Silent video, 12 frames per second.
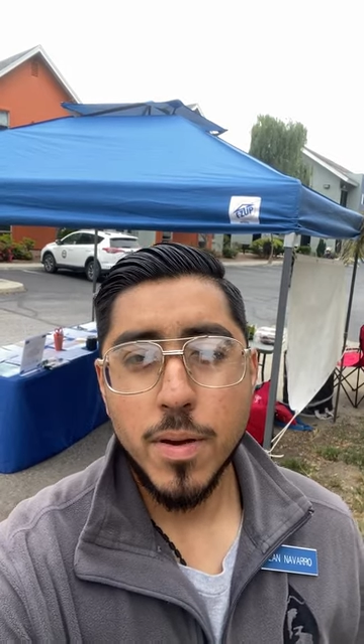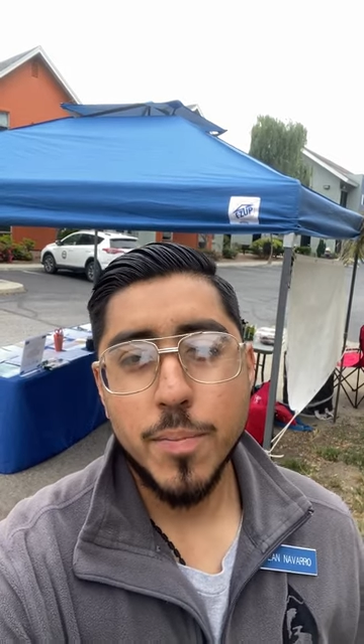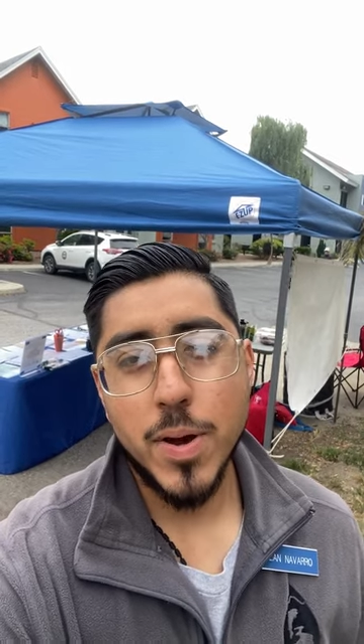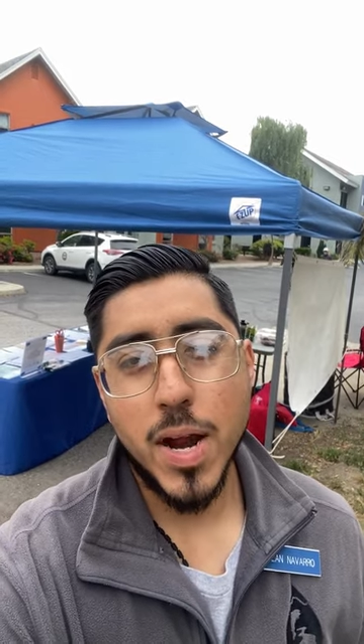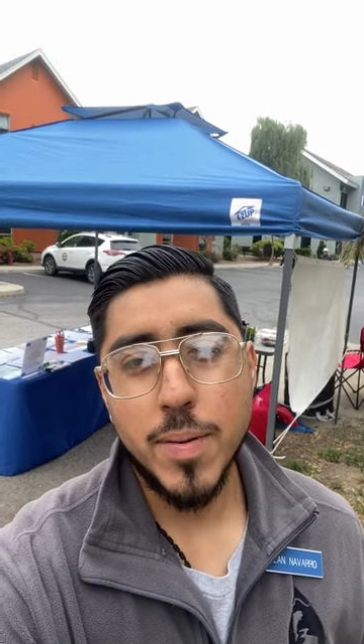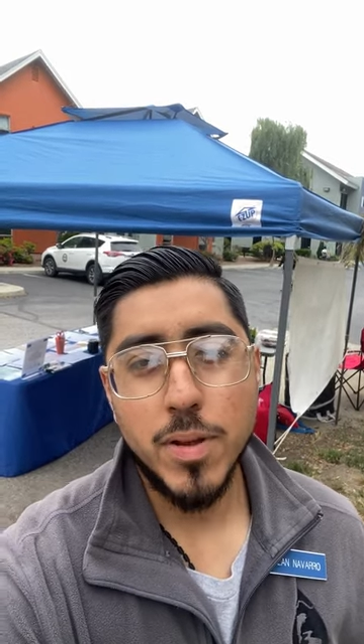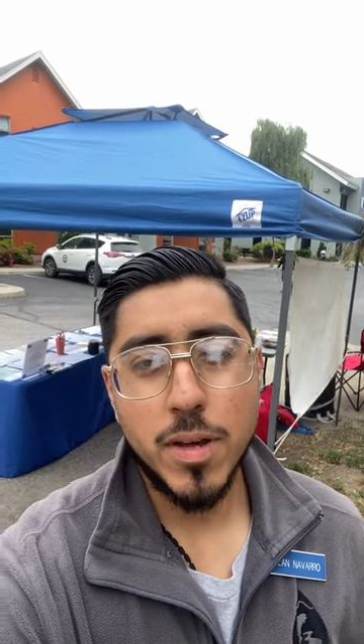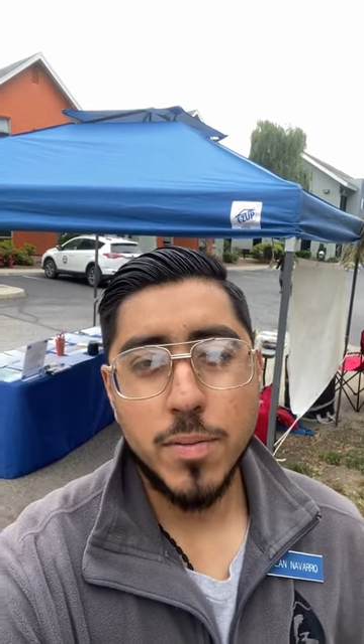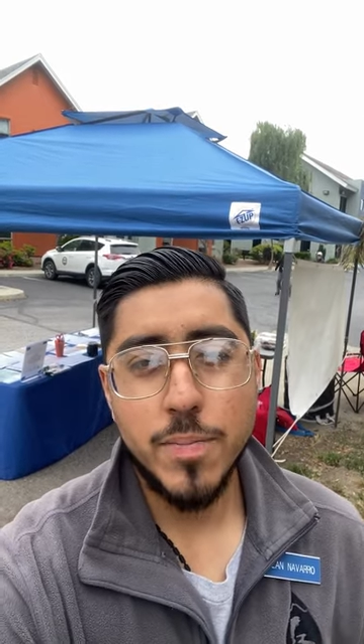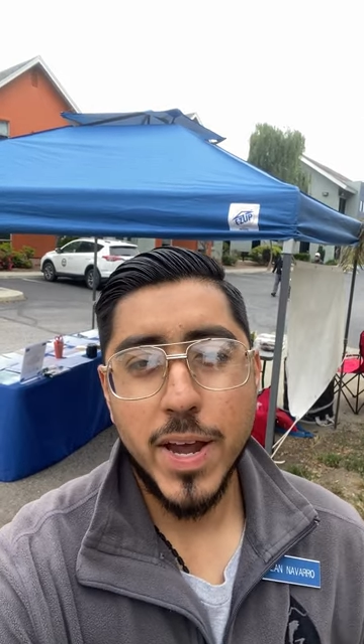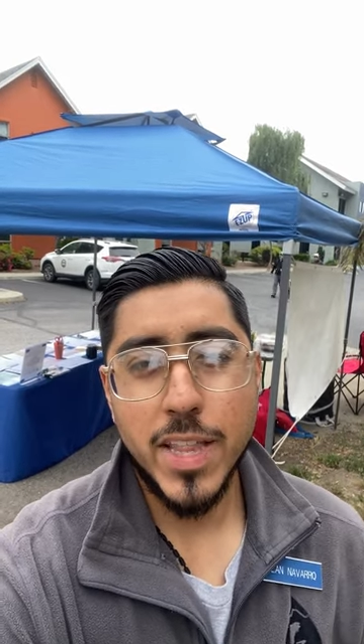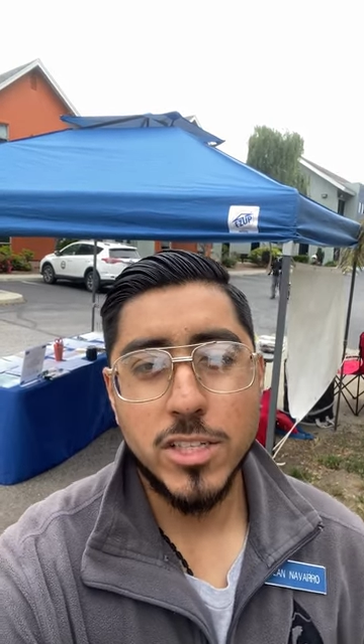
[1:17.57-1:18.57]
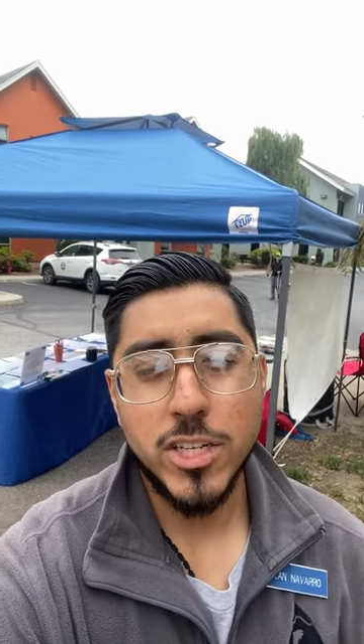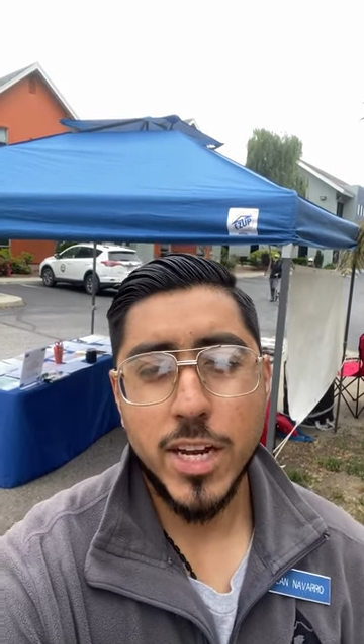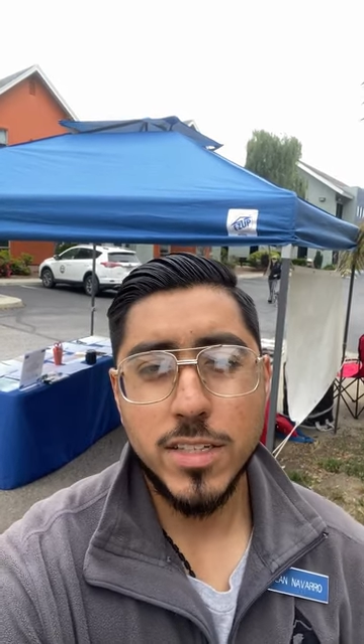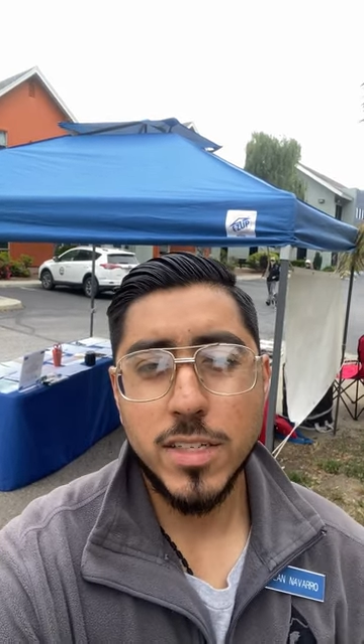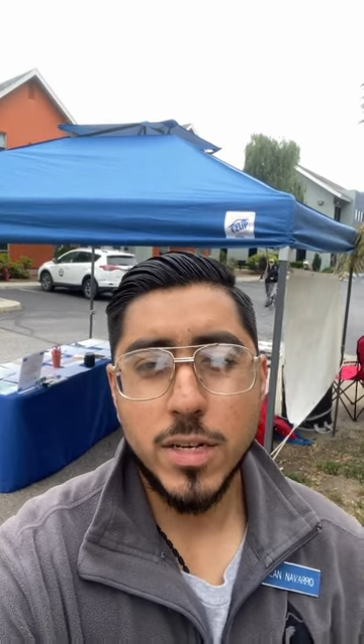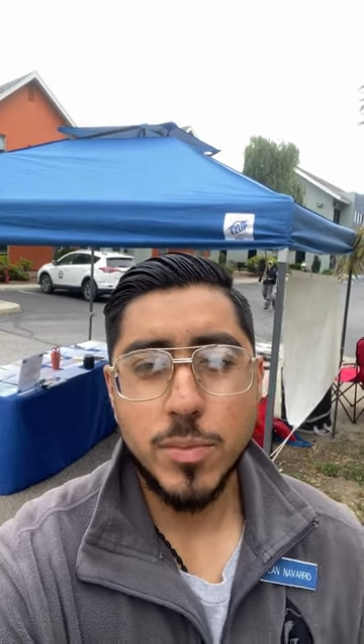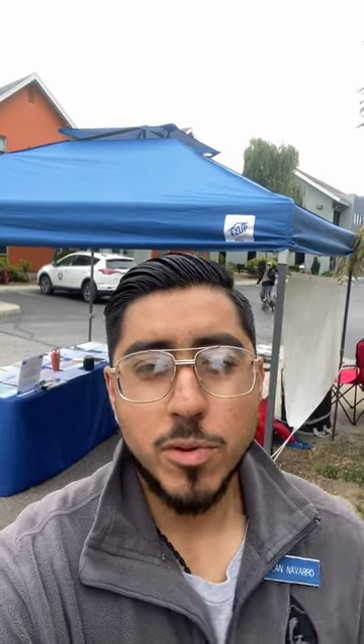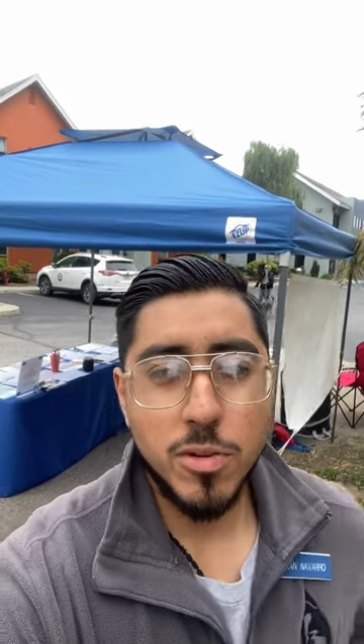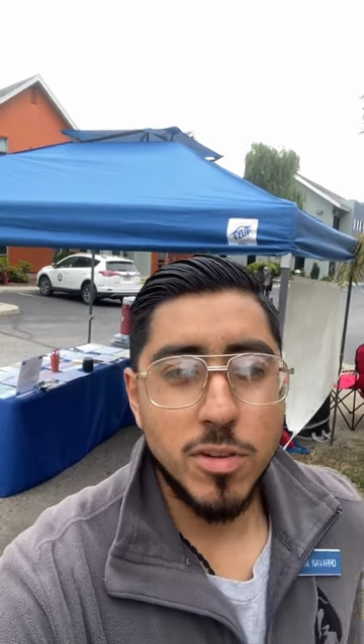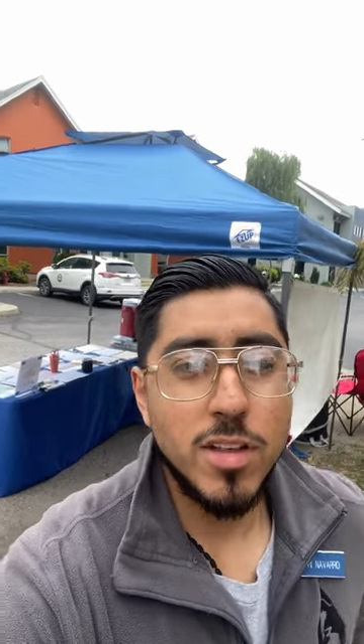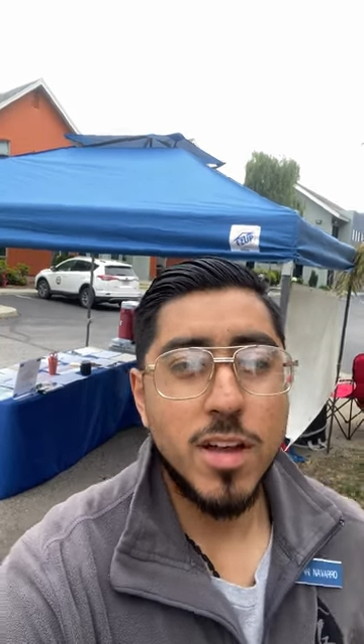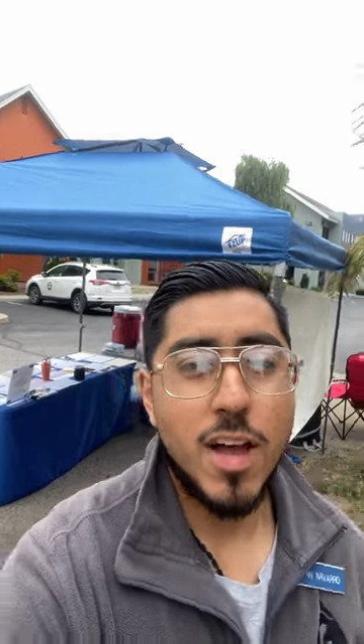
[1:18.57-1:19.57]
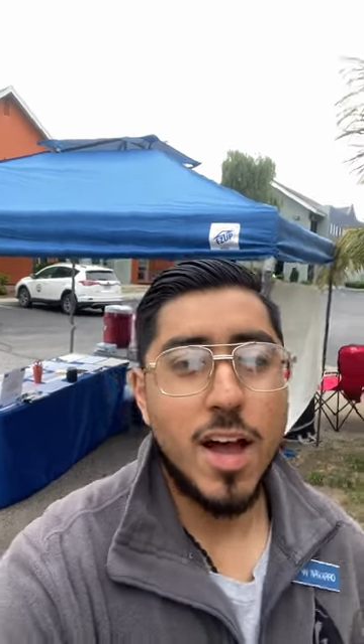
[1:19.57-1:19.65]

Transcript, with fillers: But I am done being at the check-in table.